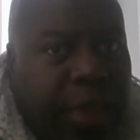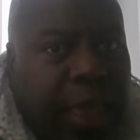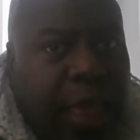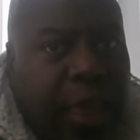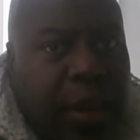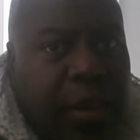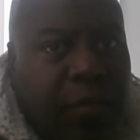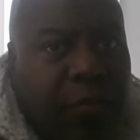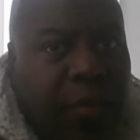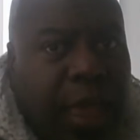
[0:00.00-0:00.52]

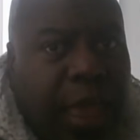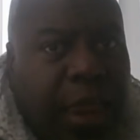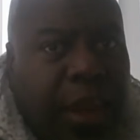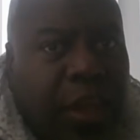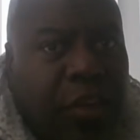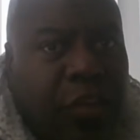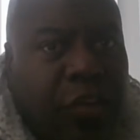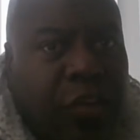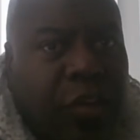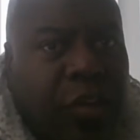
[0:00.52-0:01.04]
an
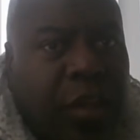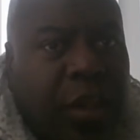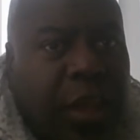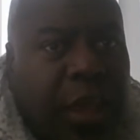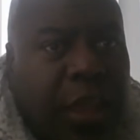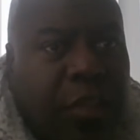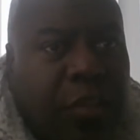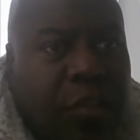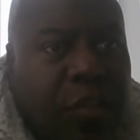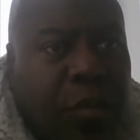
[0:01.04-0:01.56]
advantage
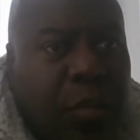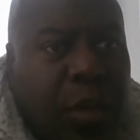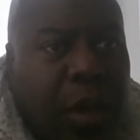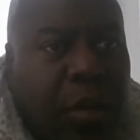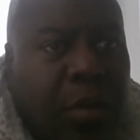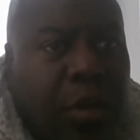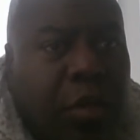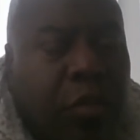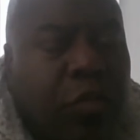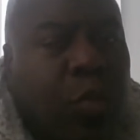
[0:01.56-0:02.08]
in some
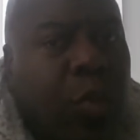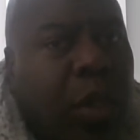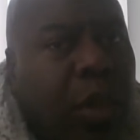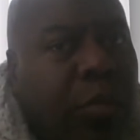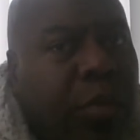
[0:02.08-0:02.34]
areas. We'll